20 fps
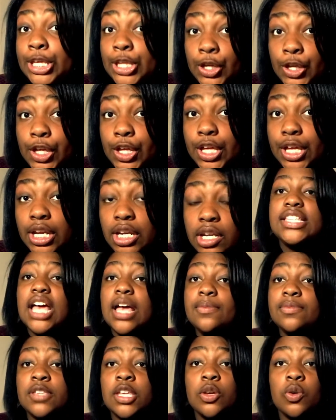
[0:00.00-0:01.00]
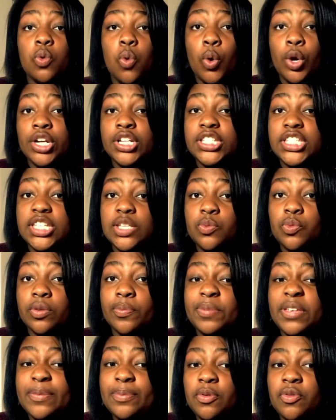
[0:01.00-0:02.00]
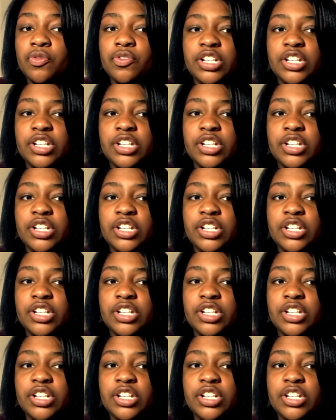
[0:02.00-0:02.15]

good. In times like quarantine, where people